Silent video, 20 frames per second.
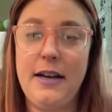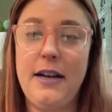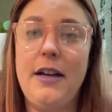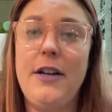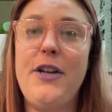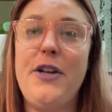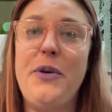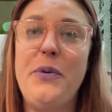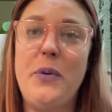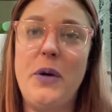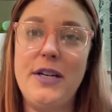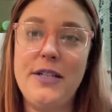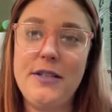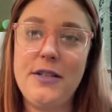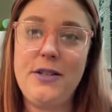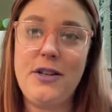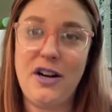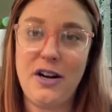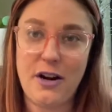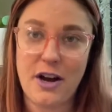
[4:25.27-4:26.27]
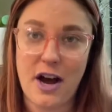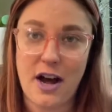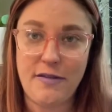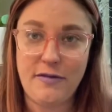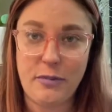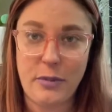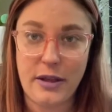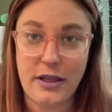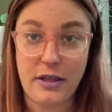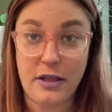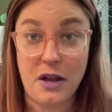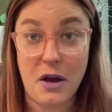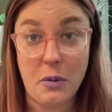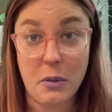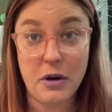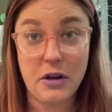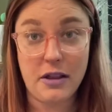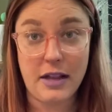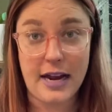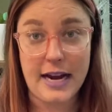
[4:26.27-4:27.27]
You want to start off with
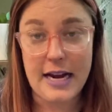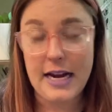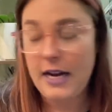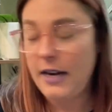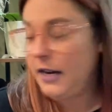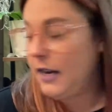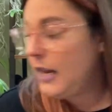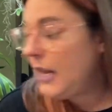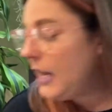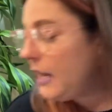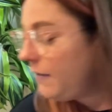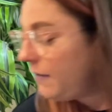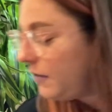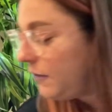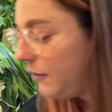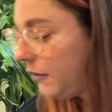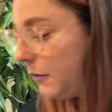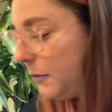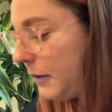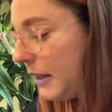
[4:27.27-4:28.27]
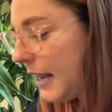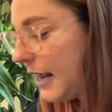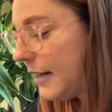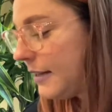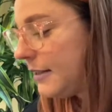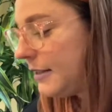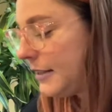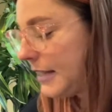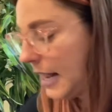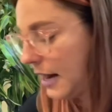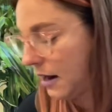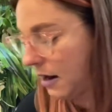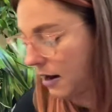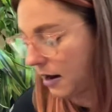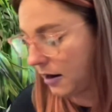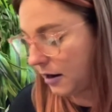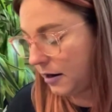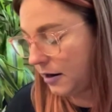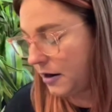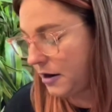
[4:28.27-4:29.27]
lower light, even for plants that
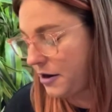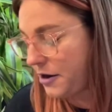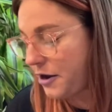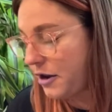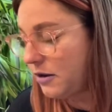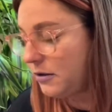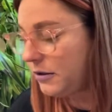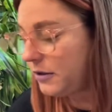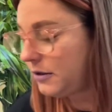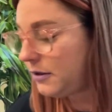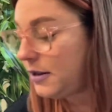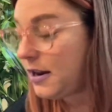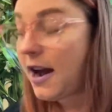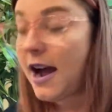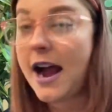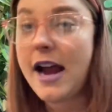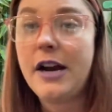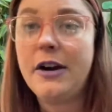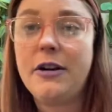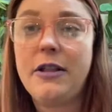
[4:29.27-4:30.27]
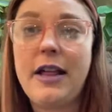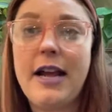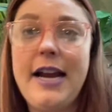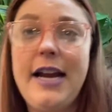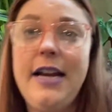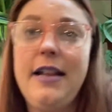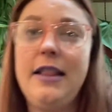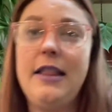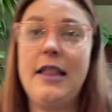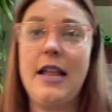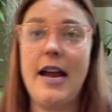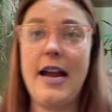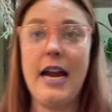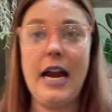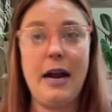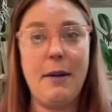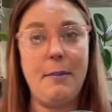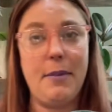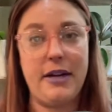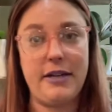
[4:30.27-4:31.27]
are used to higher light, like
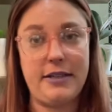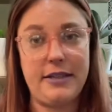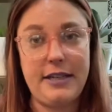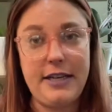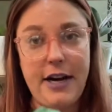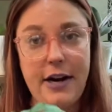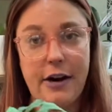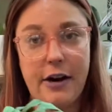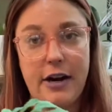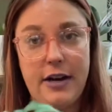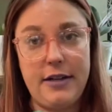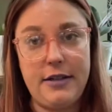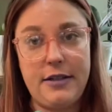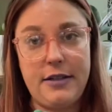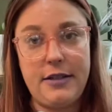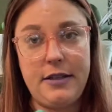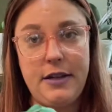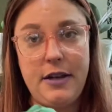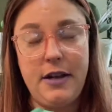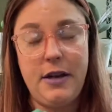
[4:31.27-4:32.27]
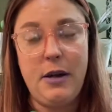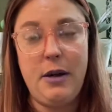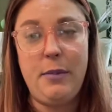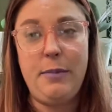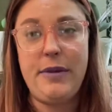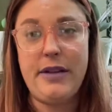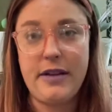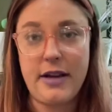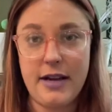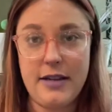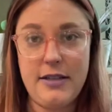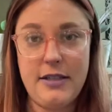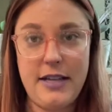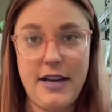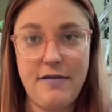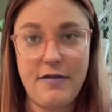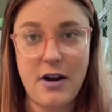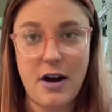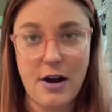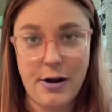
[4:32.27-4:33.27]
monsteras. Because
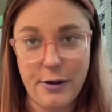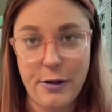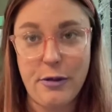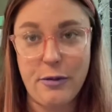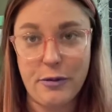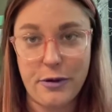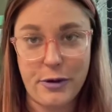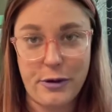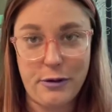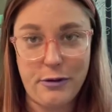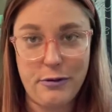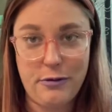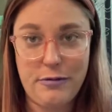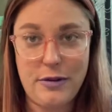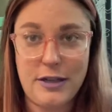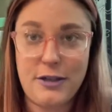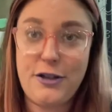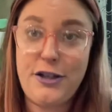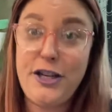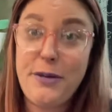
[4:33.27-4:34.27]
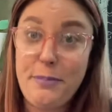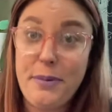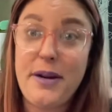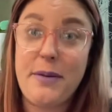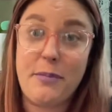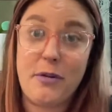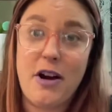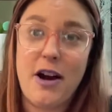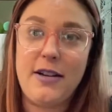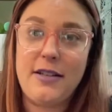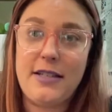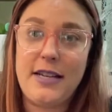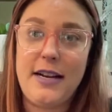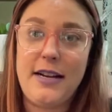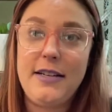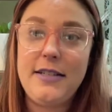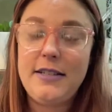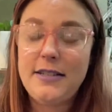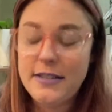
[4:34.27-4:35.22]
they've gone through a shipping process,